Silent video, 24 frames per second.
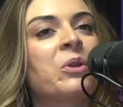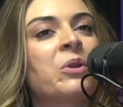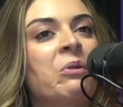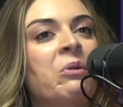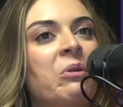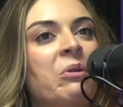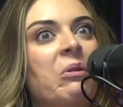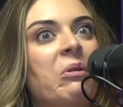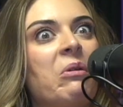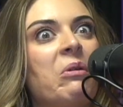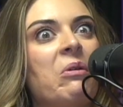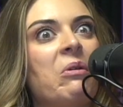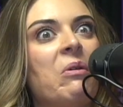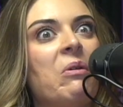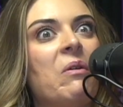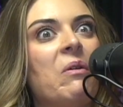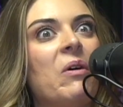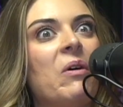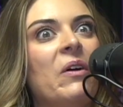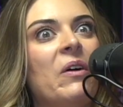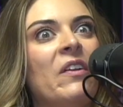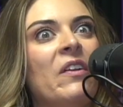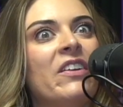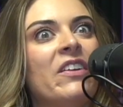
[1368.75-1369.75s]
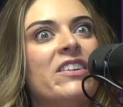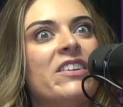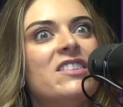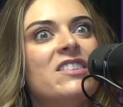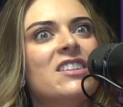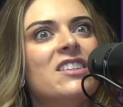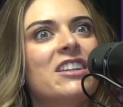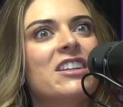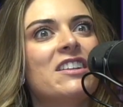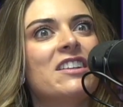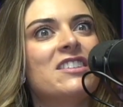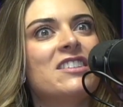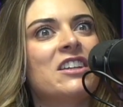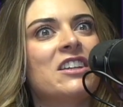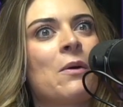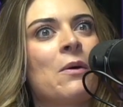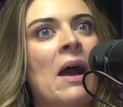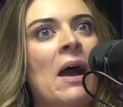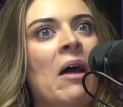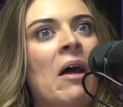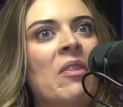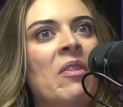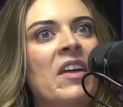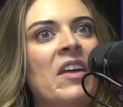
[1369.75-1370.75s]
really cool to get to go
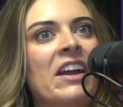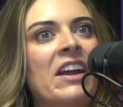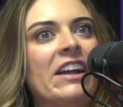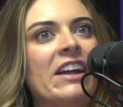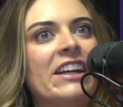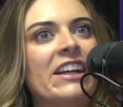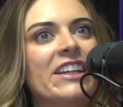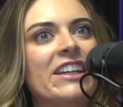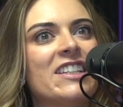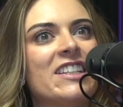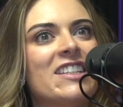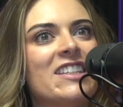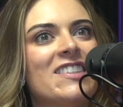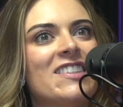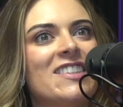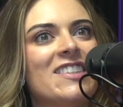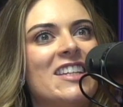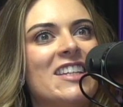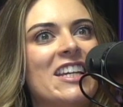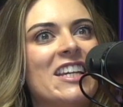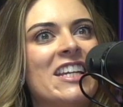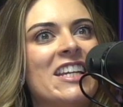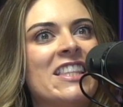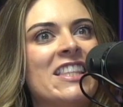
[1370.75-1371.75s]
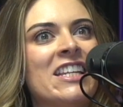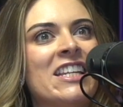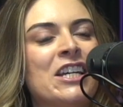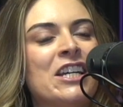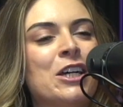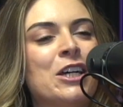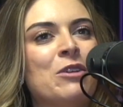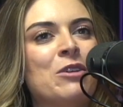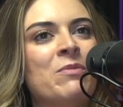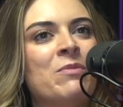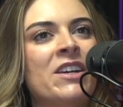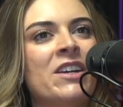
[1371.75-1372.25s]
out there and get to see in them.